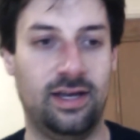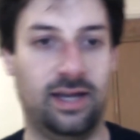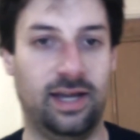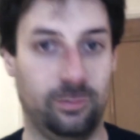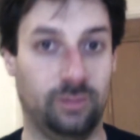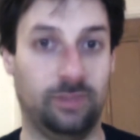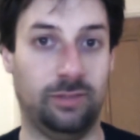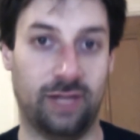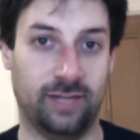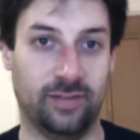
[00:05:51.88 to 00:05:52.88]
And it will be
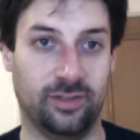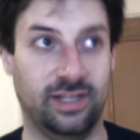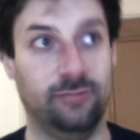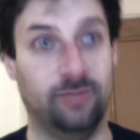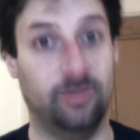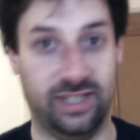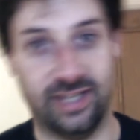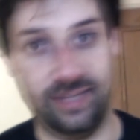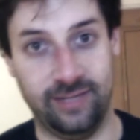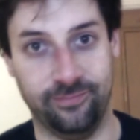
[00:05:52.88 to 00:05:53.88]
playable, and it will be a
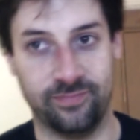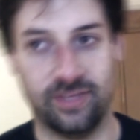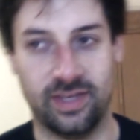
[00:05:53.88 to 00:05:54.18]
game.